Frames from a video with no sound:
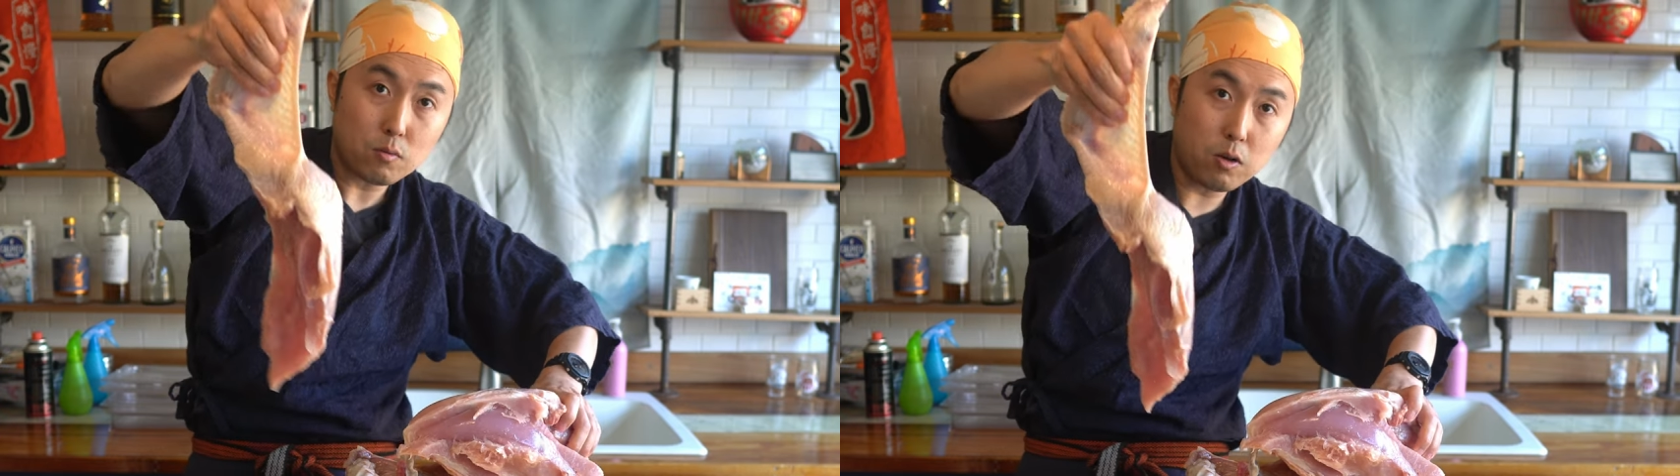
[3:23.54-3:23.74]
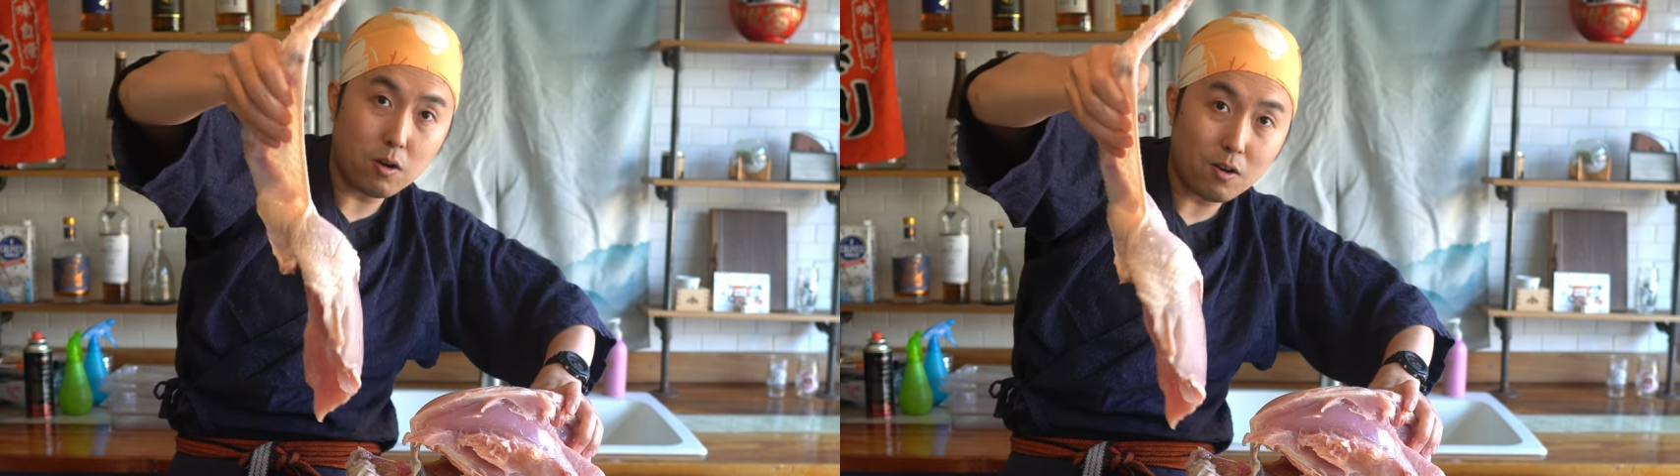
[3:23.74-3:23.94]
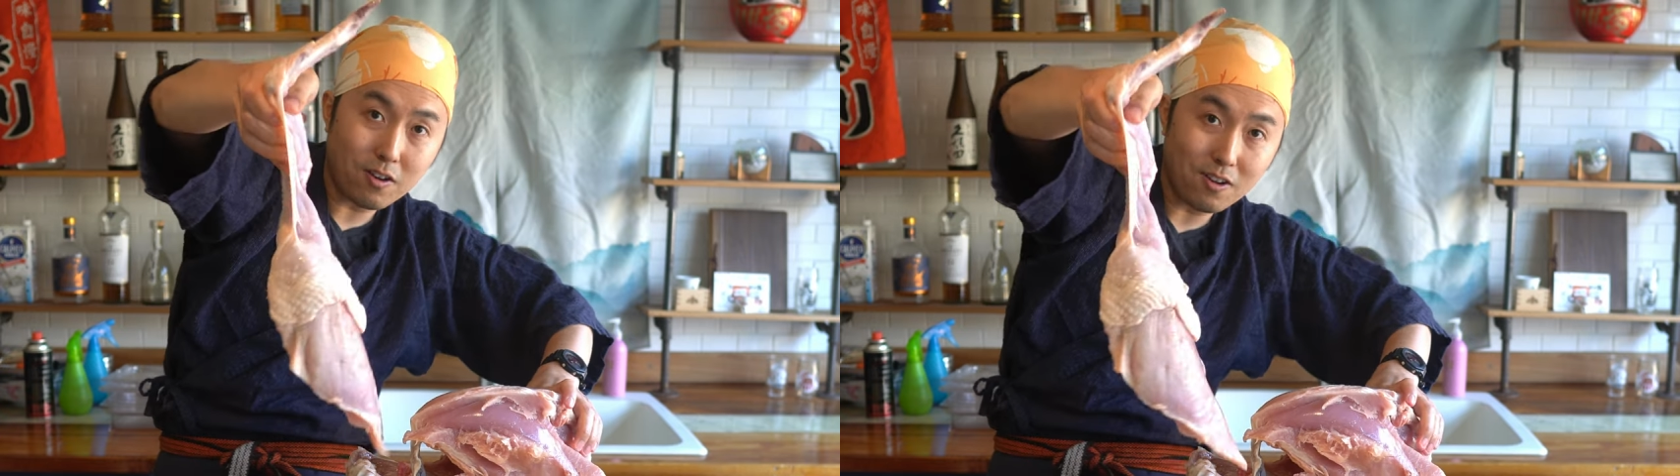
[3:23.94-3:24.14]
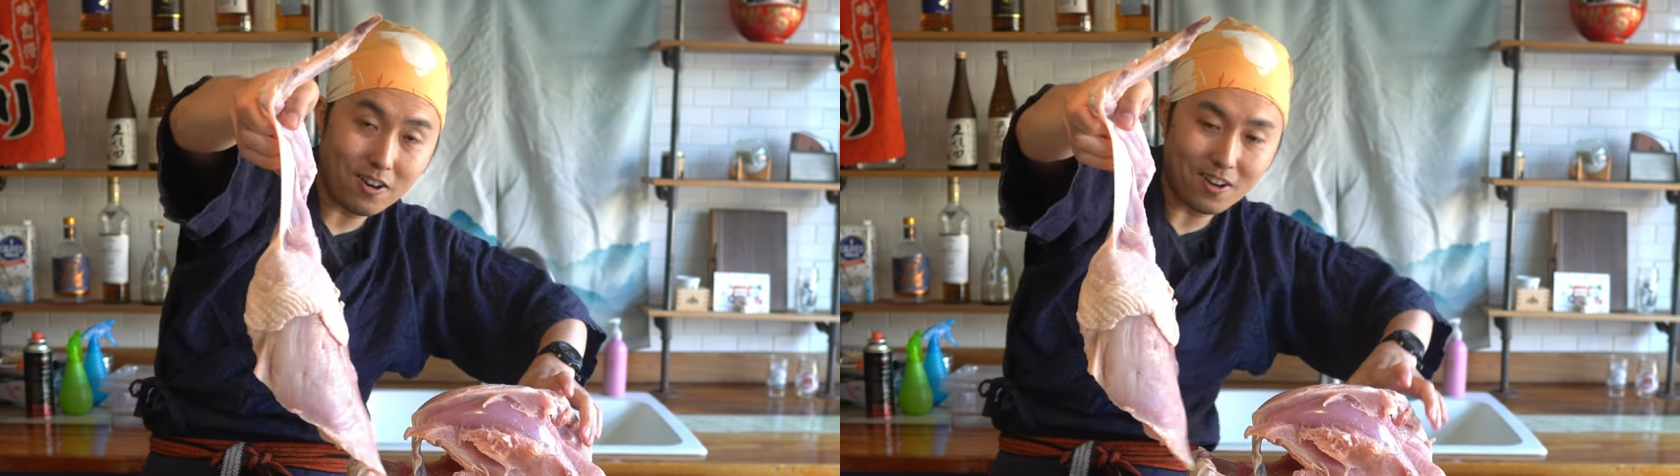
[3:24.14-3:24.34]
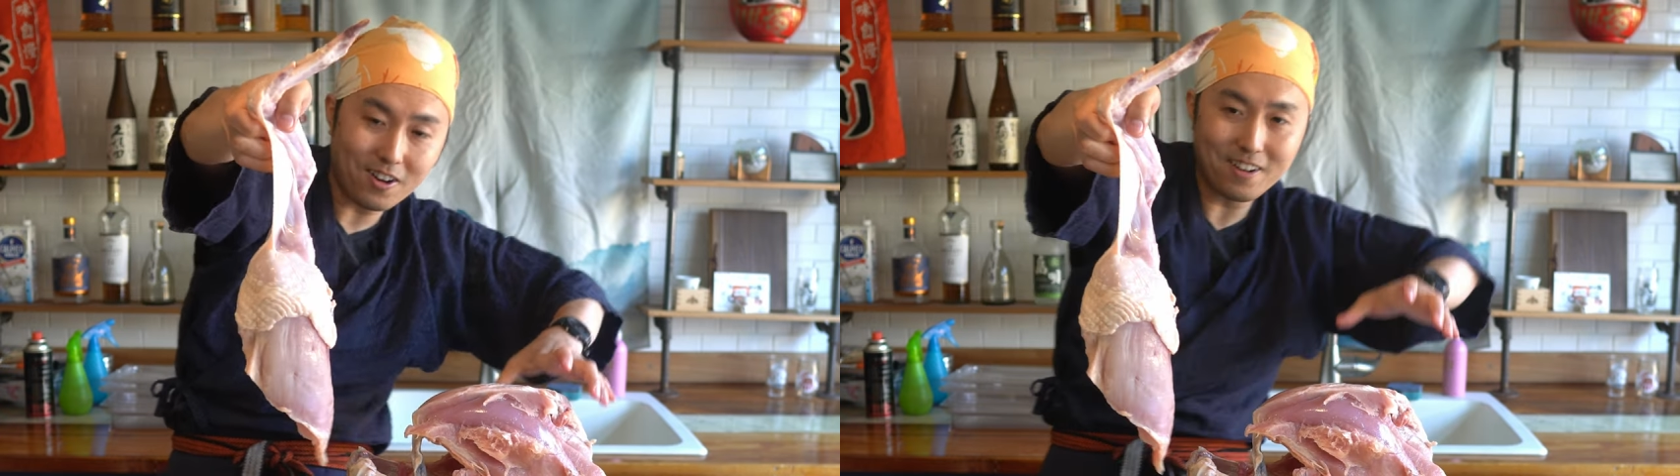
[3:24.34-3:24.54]

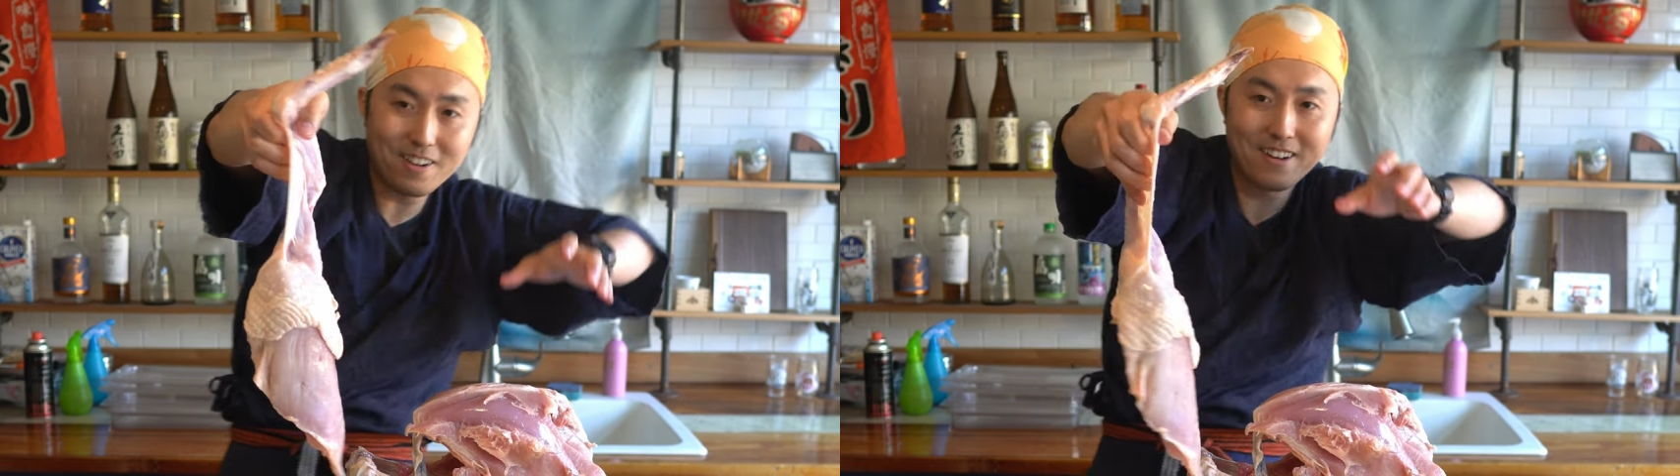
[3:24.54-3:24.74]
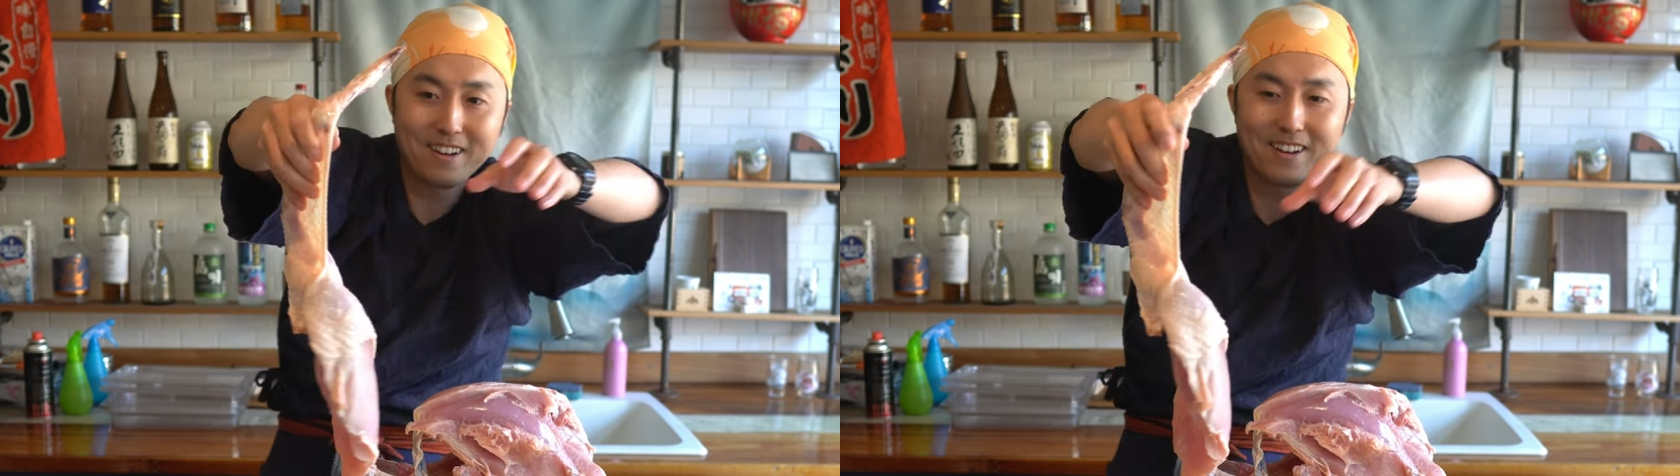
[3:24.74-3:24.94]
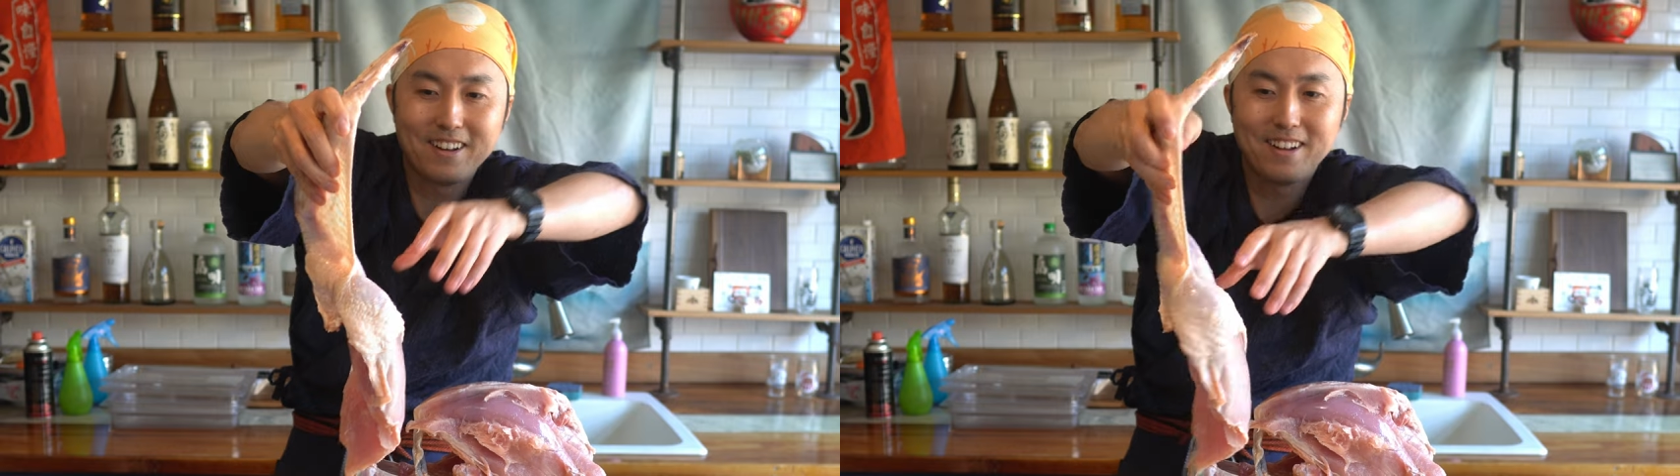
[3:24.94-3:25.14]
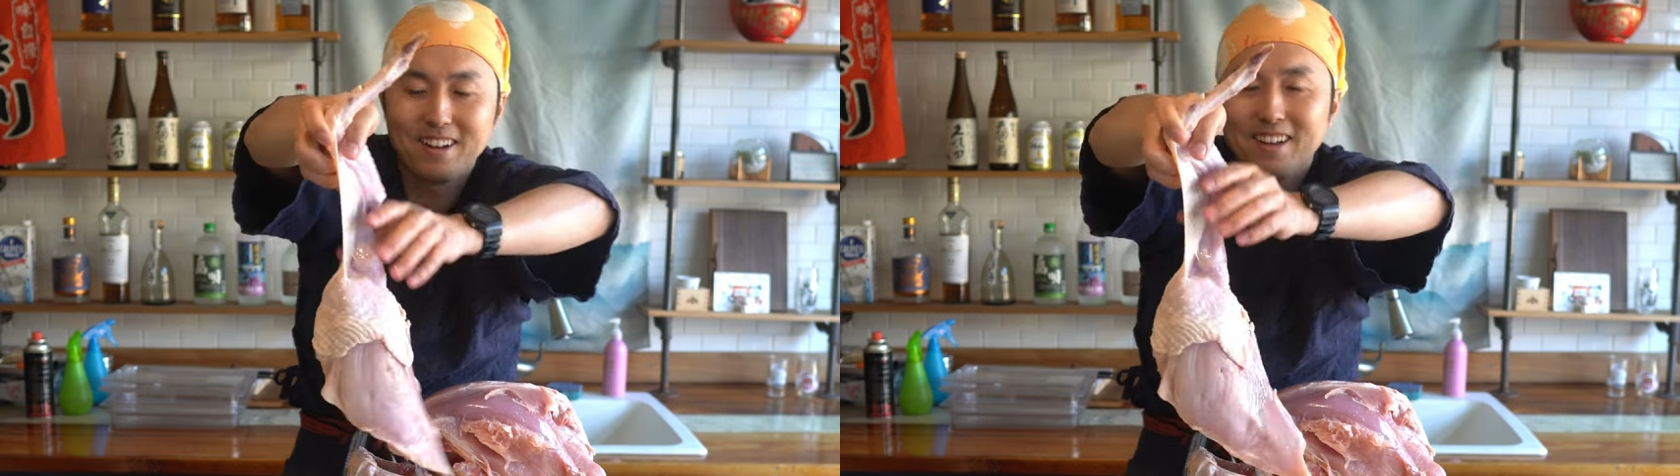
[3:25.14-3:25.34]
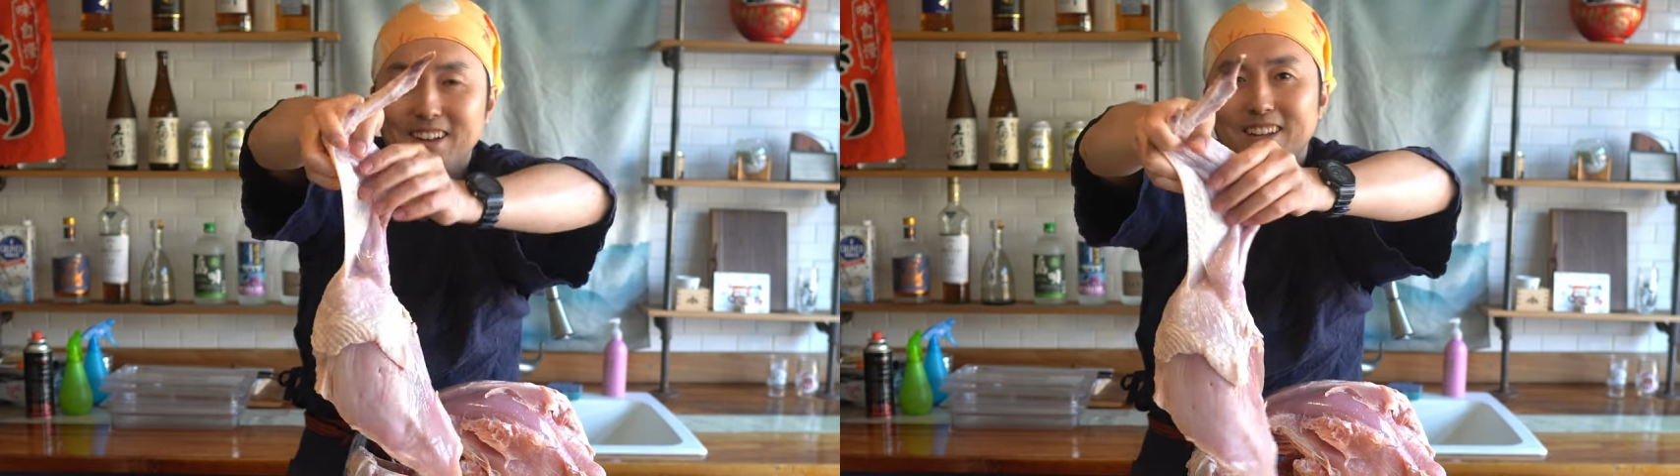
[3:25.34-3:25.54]
Whoa!
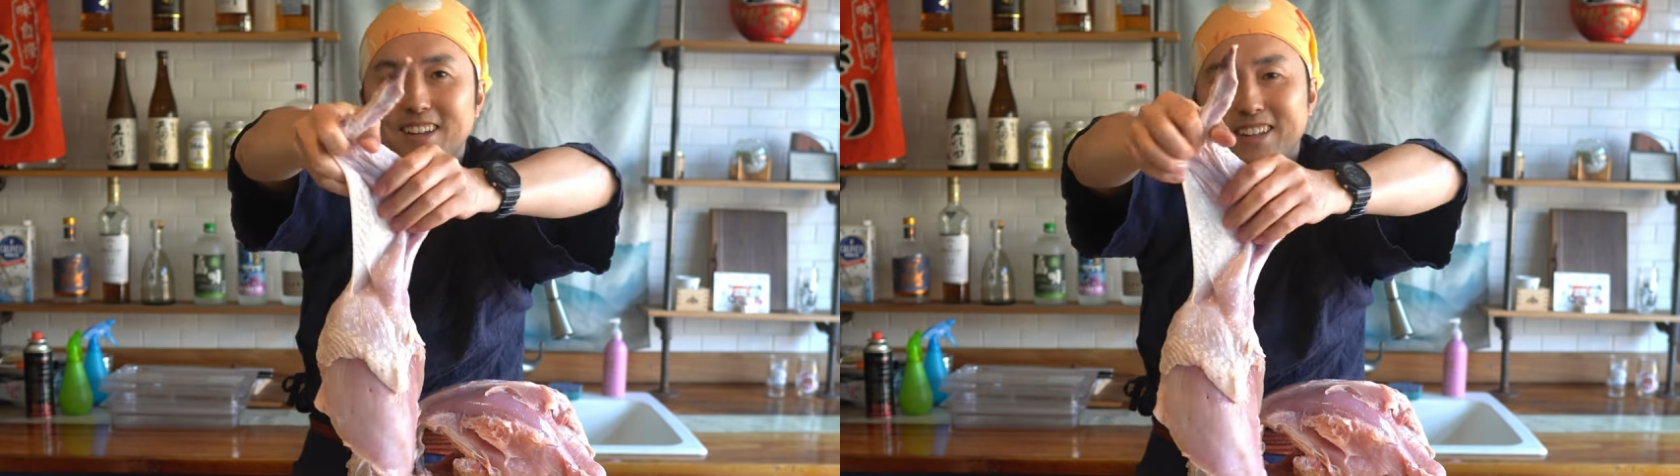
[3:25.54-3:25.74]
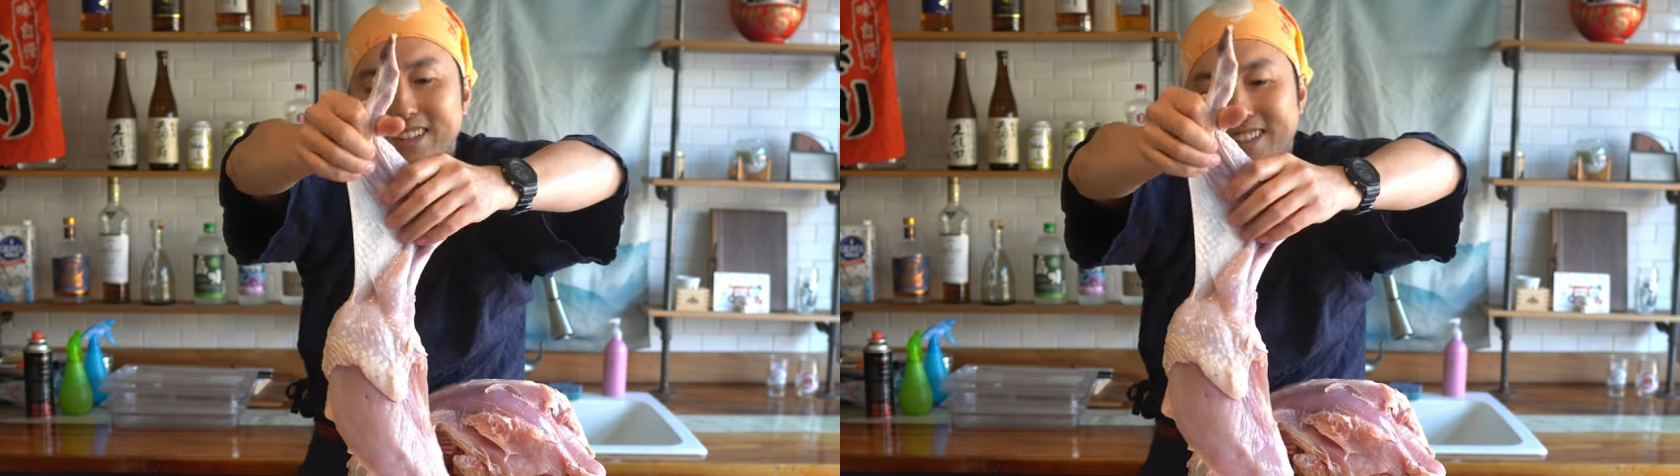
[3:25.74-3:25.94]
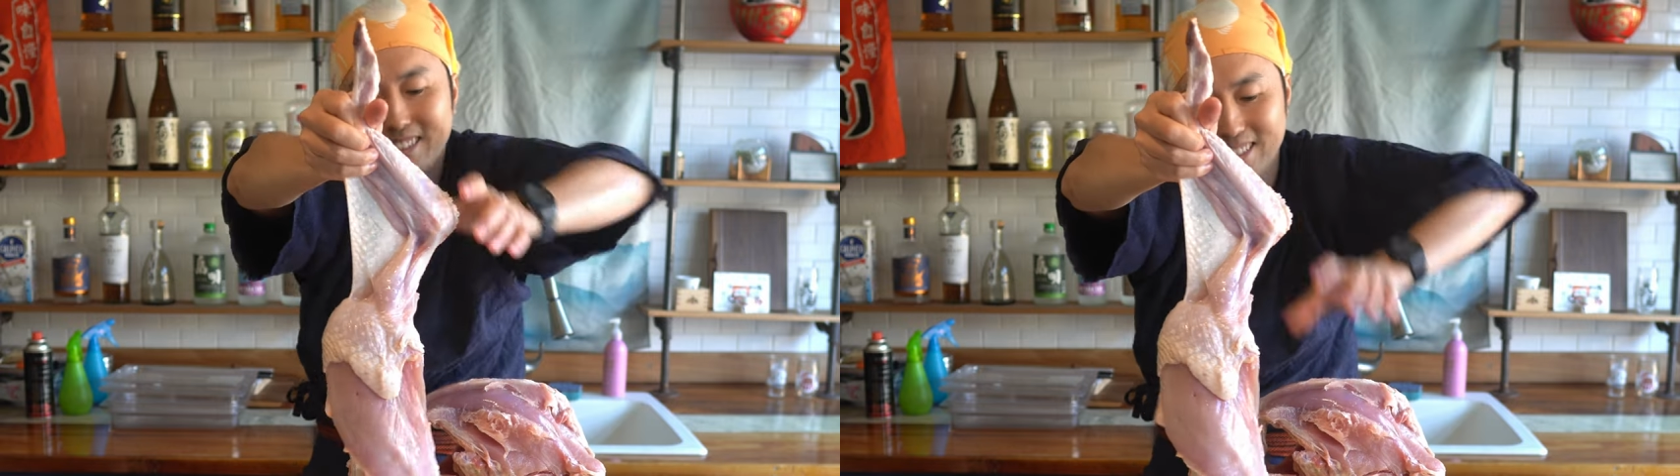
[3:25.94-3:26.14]
this